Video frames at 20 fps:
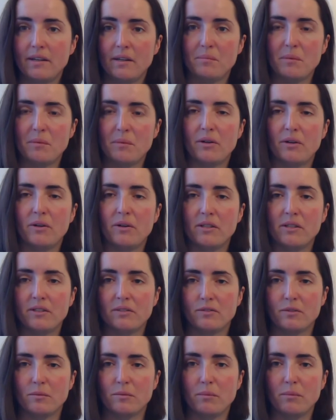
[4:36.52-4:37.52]
and my colleagues
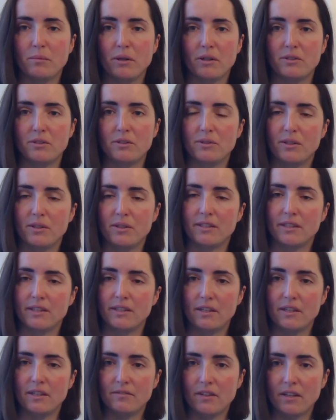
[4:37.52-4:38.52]
from Bonn, Jülich, and
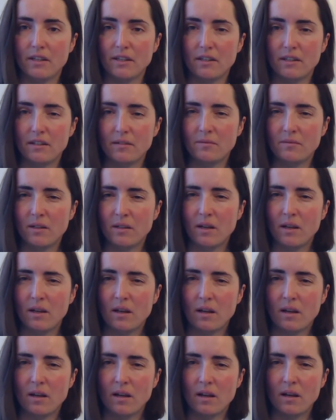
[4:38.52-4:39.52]
LFL
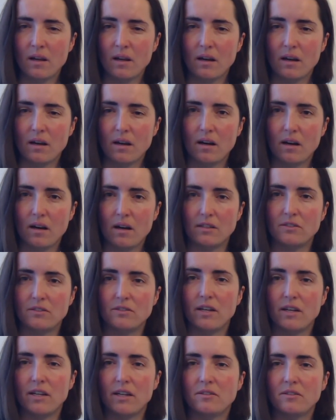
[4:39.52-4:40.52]
are
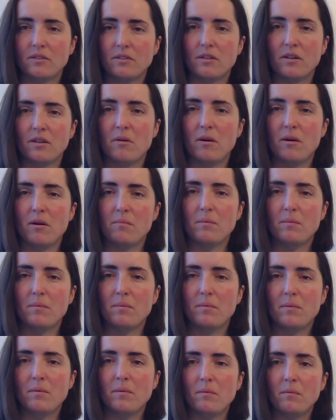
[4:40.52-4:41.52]
trying to come up
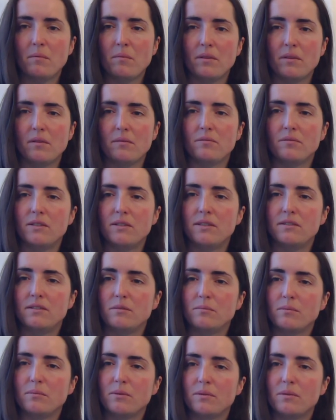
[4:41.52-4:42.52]
with a
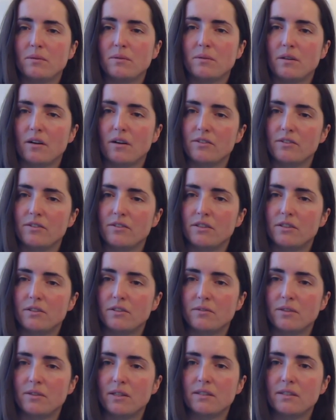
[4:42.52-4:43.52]
reasonable governance
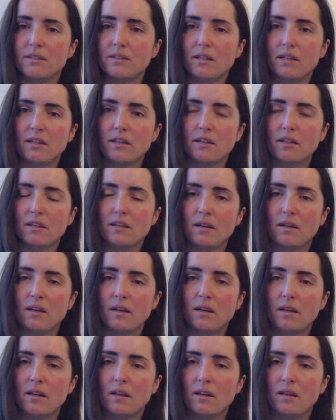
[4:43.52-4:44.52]
heuristic
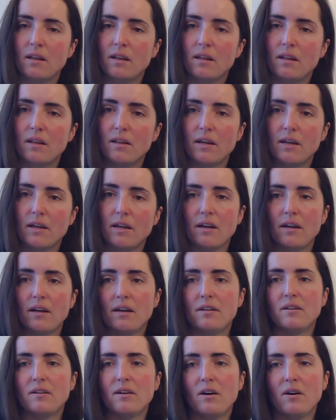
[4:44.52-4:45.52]

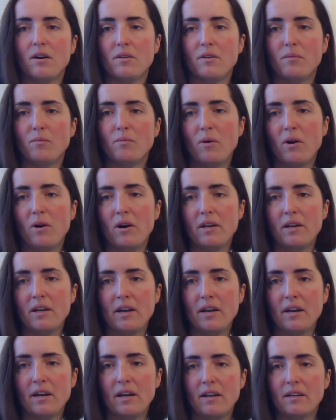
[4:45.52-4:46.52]
that on the one
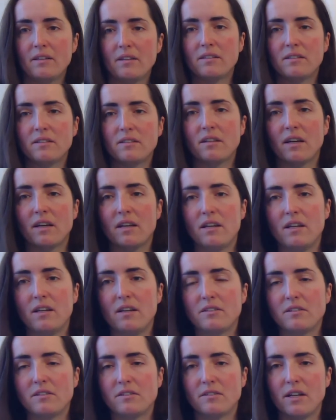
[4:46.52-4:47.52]
hand can
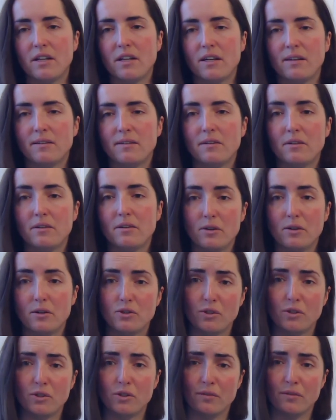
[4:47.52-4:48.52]
integrate the
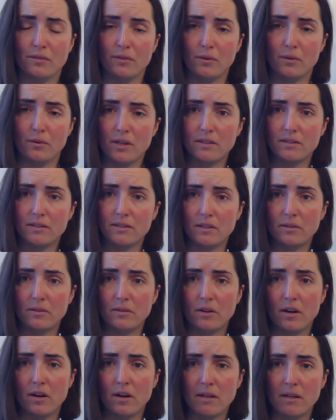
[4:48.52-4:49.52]
notion of donuts
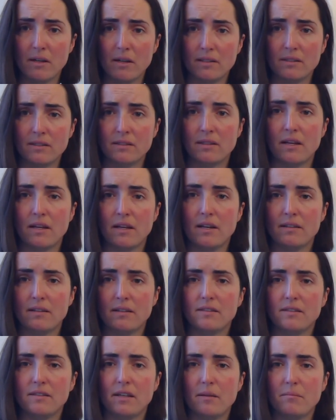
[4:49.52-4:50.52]
economics and at the
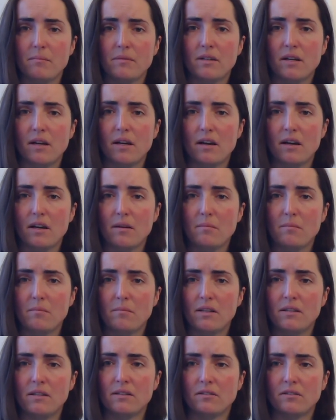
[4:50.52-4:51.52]
same time
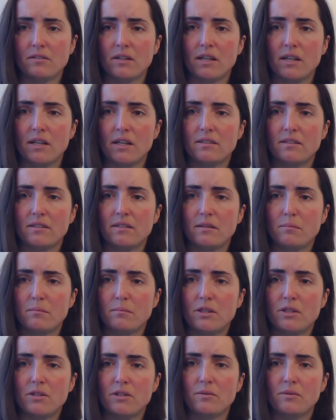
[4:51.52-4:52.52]
integrates the
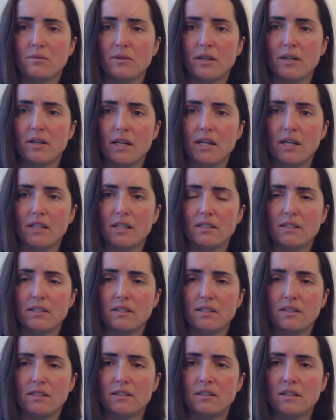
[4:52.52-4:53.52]

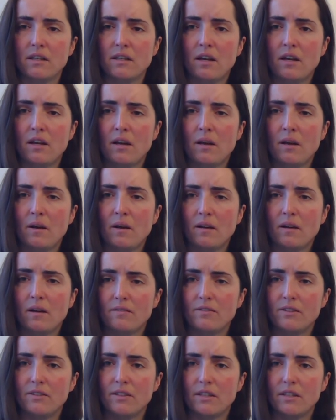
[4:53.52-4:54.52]
mission-oriented
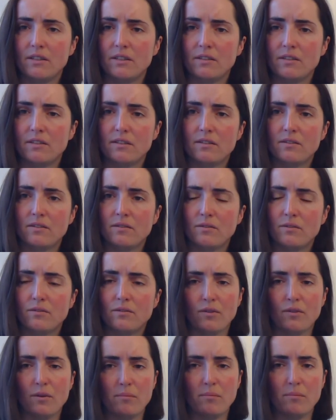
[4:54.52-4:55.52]
governance
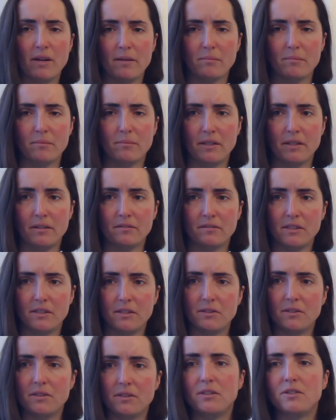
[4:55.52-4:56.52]
for plant breeding
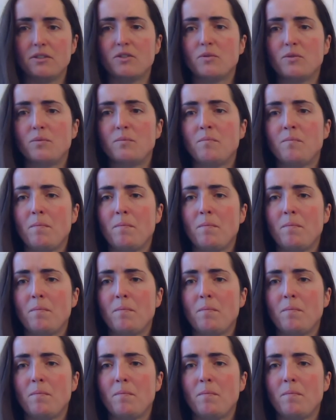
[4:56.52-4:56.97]
research.